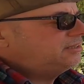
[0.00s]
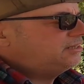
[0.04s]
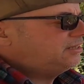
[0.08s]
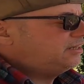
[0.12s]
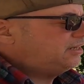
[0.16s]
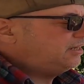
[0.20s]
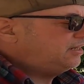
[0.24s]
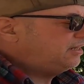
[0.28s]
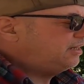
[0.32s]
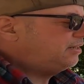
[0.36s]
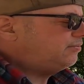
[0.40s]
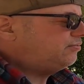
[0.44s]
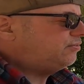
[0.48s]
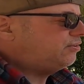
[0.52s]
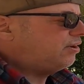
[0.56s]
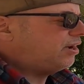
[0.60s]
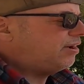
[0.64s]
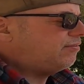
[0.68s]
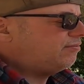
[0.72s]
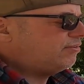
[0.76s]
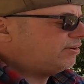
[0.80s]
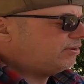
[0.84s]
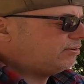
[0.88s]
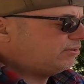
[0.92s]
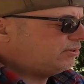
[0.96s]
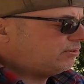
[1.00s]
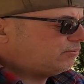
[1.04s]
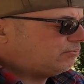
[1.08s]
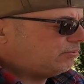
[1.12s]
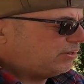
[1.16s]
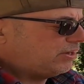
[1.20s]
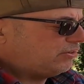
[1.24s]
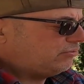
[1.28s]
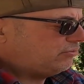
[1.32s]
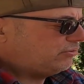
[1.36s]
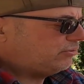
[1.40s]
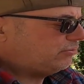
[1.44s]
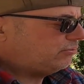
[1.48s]
And if you have any
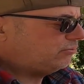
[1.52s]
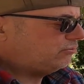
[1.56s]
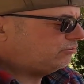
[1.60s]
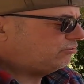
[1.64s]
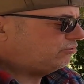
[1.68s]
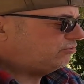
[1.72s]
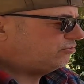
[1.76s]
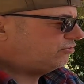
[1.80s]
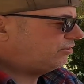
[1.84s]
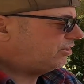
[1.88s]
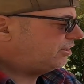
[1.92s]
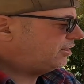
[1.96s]
questions,